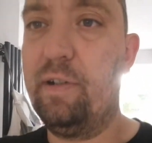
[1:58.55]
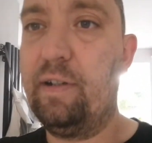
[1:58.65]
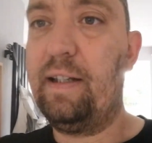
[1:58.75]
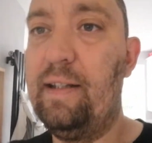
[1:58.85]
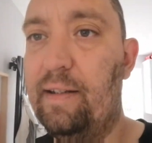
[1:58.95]

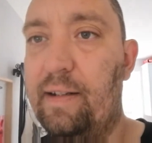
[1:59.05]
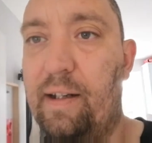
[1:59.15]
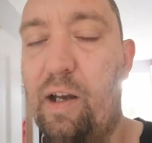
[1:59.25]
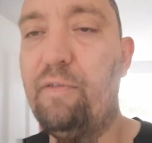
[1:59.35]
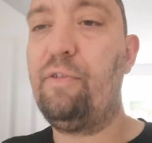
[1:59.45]
just easy, and then
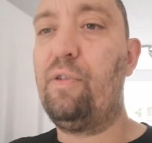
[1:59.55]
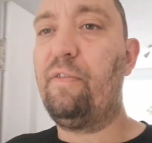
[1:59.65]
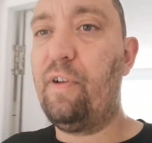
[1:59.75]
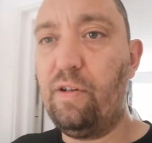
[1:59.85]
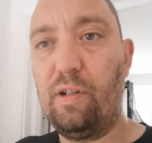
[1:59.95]
going through the
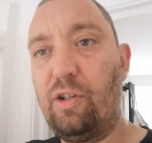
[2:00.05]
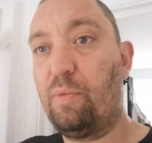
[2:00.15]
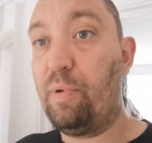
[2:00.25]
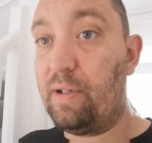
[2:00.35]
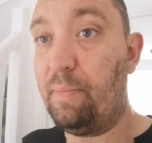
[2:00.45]
phone, you can
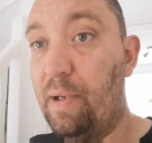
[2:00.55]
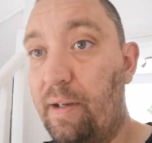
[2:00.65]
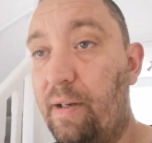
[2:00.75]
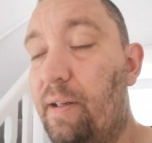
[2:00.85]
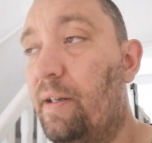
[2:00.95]
just press a
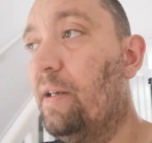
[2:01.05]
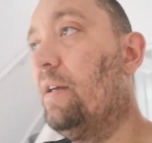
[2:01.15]
button.